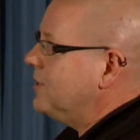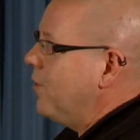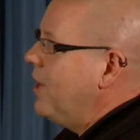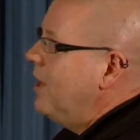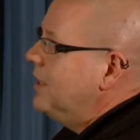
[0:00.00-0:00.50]

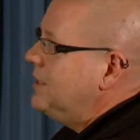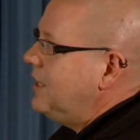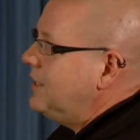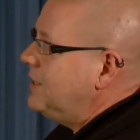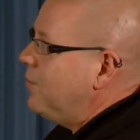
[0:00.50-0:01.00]
So
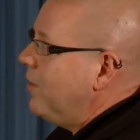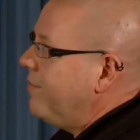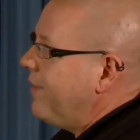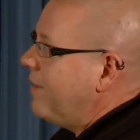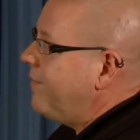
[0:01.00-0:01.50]
CDC
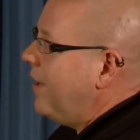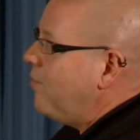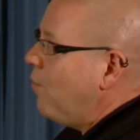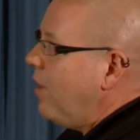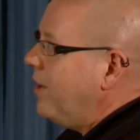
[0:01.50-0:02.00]

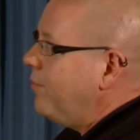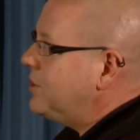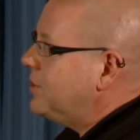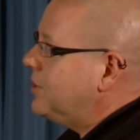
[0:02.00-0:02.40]
1551, which is a